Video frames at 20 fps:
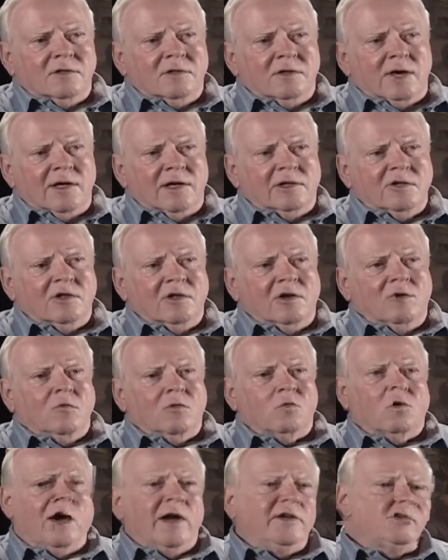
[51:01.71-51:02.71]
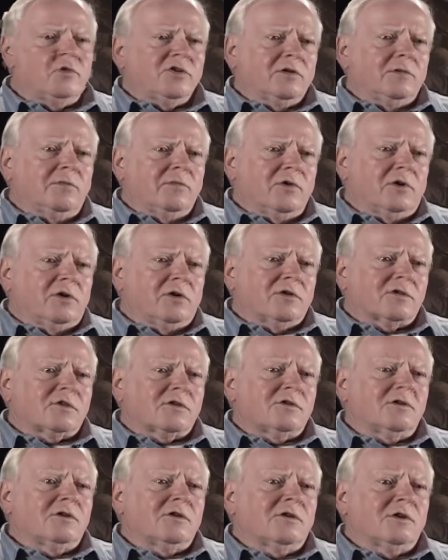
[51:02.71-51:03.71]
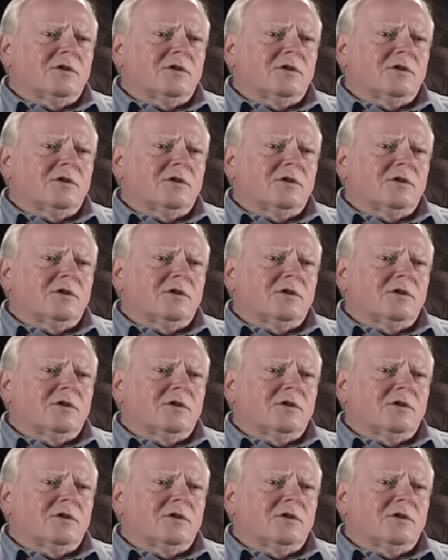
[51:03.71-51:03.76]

they had the little ration books.